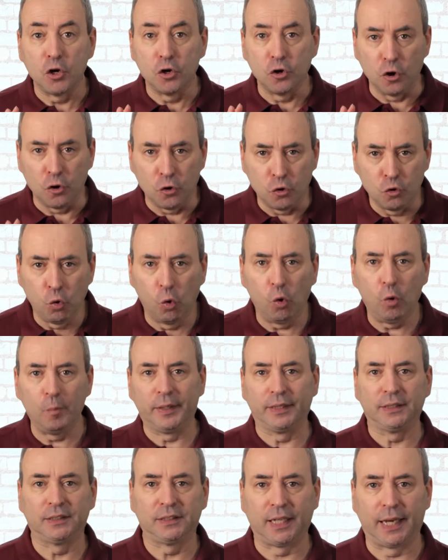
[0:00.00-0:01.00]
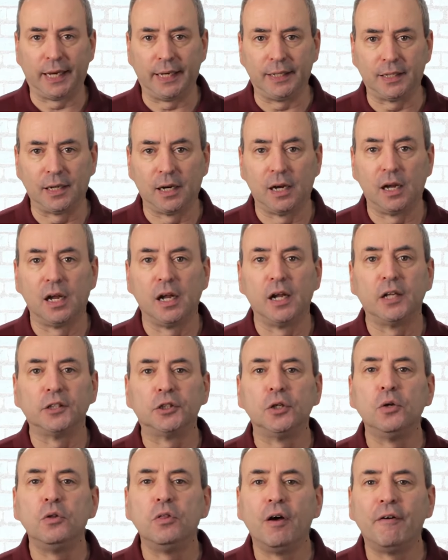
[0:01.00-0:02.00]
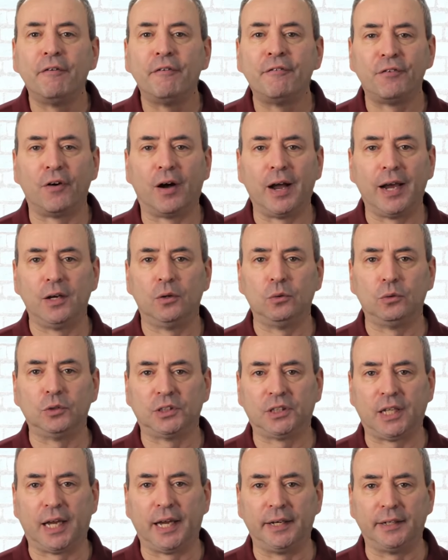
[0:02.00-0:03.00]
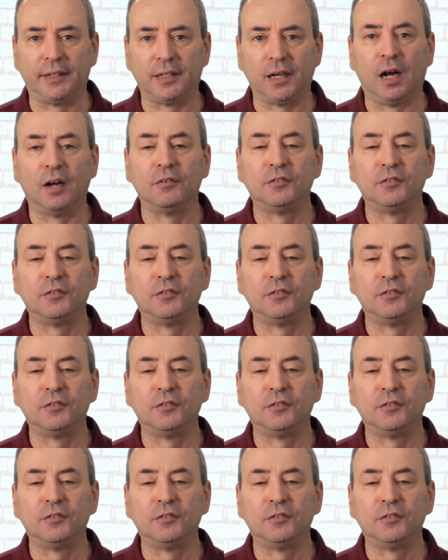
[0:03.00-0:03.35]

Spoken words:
the norming stage to the final stage